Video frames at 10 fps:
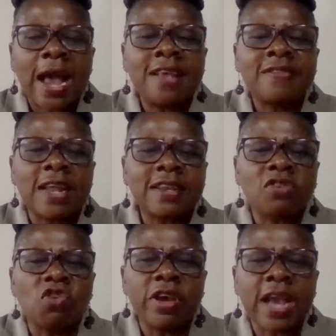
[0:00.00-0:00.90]
I
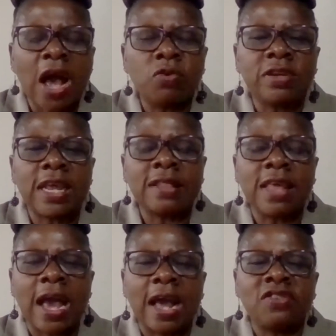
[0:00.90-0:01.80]
started going out
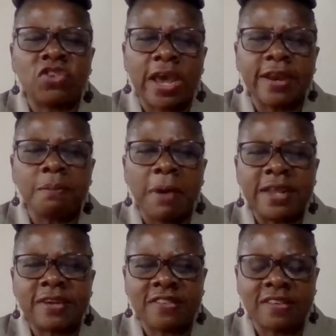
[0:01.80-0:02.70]
there and sharing my
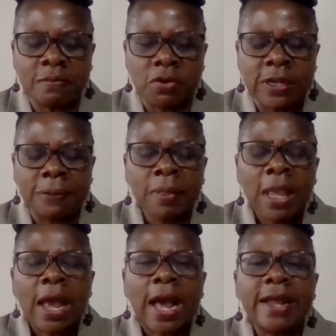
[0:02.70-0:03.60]
testimony.
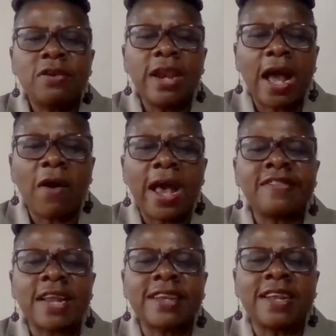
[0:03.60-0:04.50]
And now I
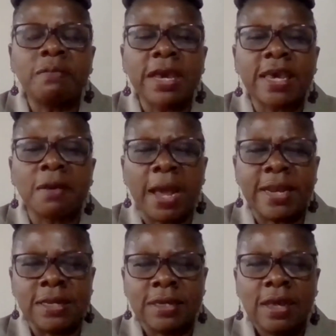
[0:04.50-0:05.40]
started making money.
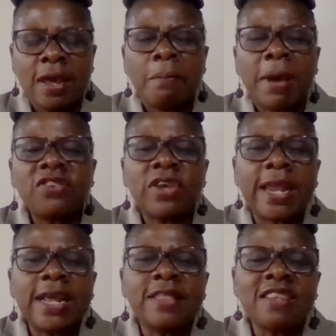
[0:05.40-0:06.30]
By sharing
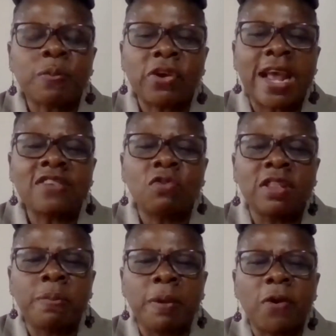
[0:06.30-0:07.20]
these products with
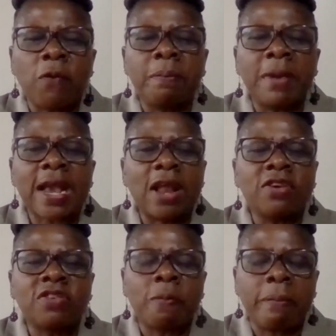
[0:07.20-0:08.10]
people, we make a
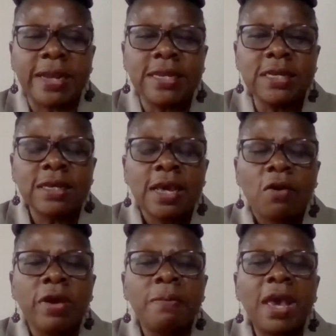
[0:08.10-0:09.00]
lot of money.
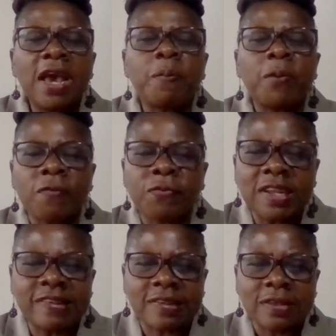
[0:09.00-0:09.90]
We make
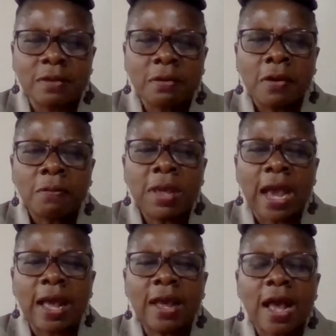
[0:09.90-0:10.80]
profits.
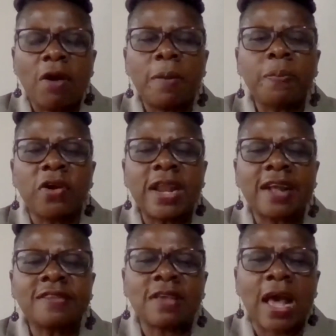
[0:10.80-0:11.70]
Yeah, our
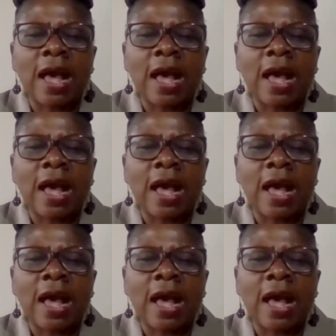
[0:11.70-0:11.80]
products,